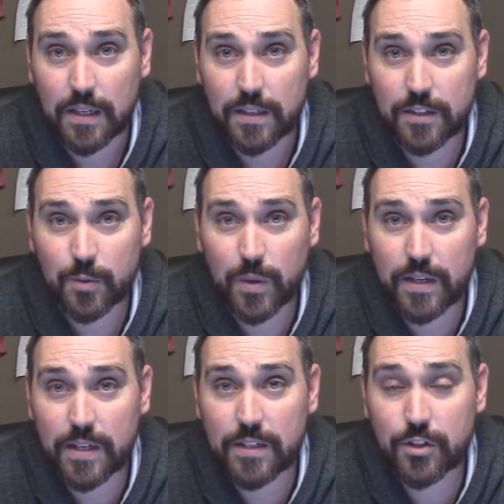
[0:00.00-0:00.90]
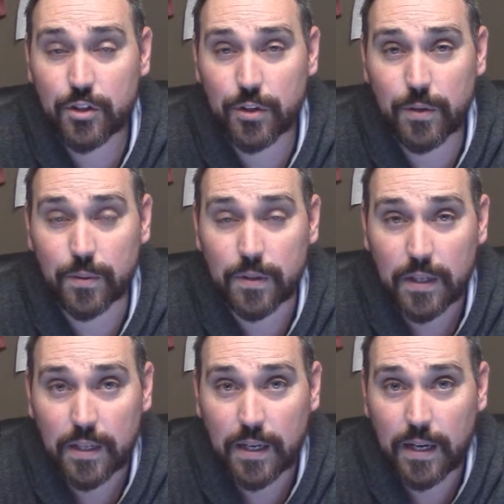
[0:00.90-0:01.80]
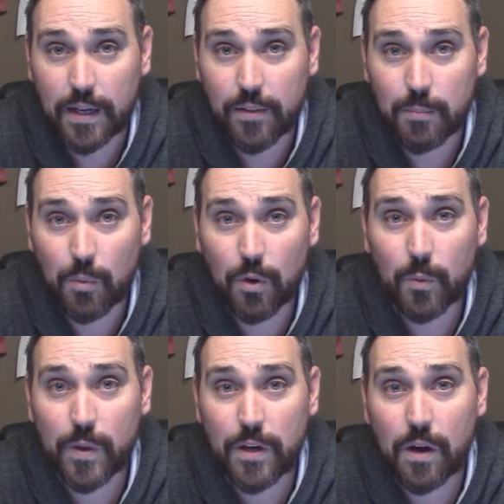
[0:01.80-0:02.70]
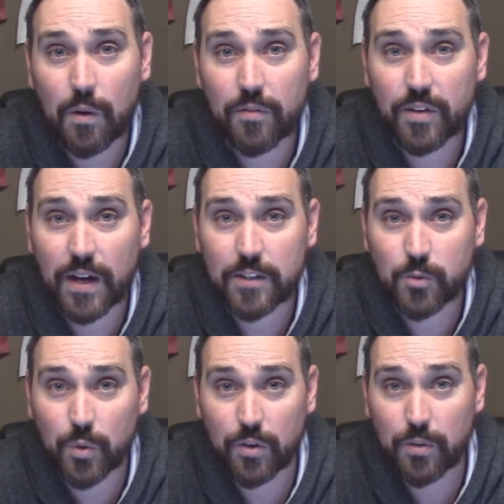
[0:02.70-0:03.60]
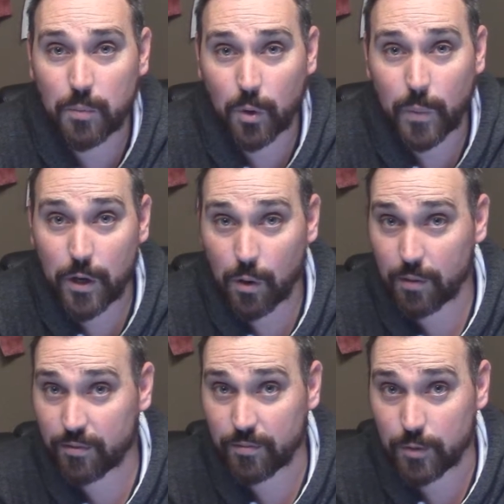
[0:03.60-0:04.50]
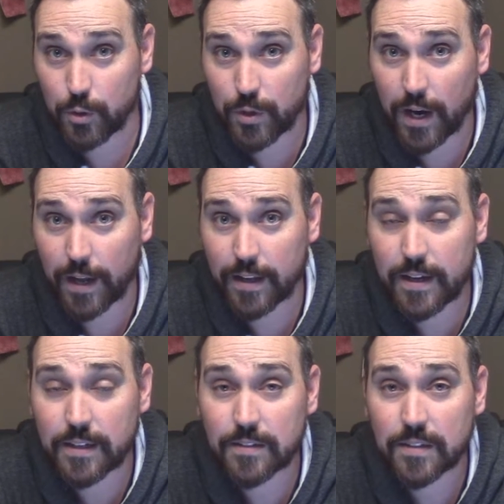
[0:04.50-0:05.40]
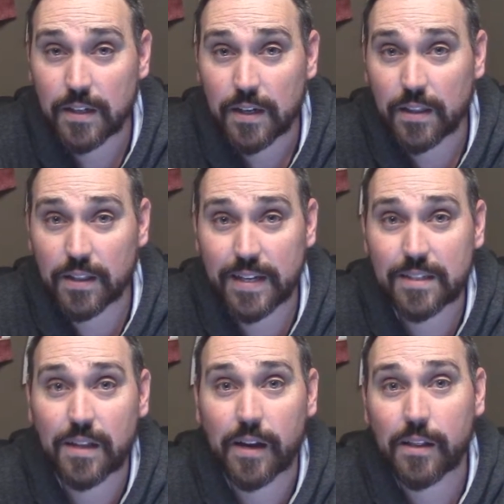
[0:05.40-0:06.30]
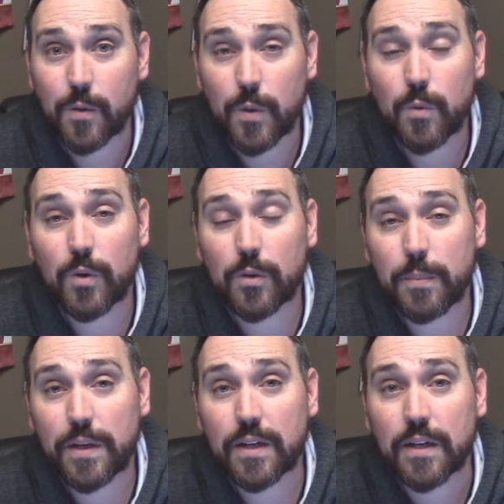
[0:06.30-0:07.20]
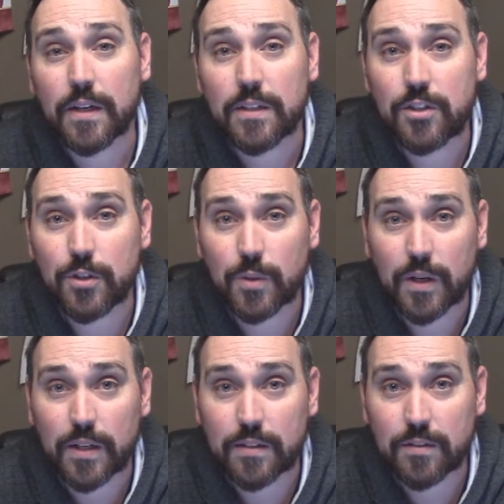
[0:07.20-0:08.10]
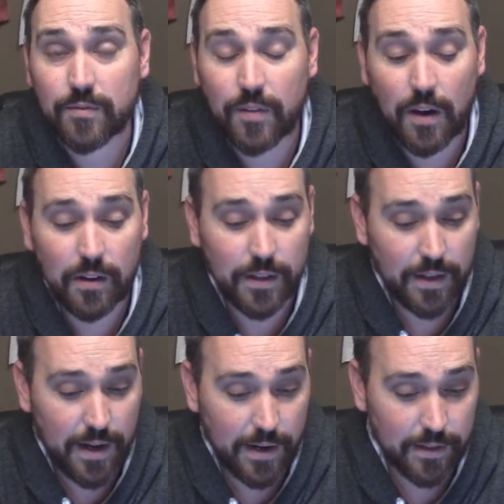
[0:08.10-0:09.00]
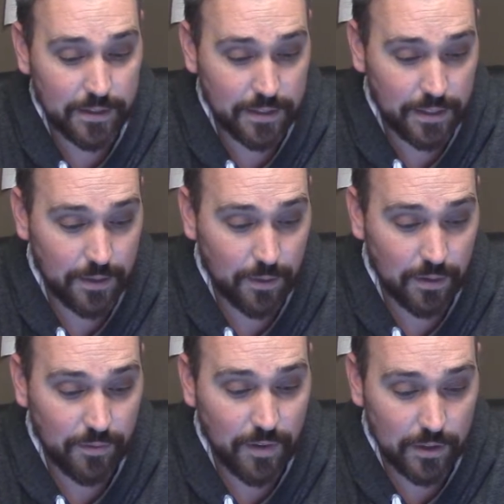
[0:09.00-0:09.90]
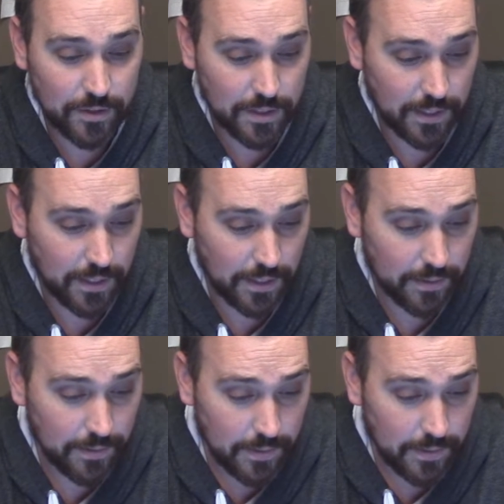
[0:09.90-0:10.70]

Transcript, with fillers: This one is true. Uh, the more we know of God's Word, the more we know of who God is, the less likely we will be to, uh, to fall into heresy or false thinking.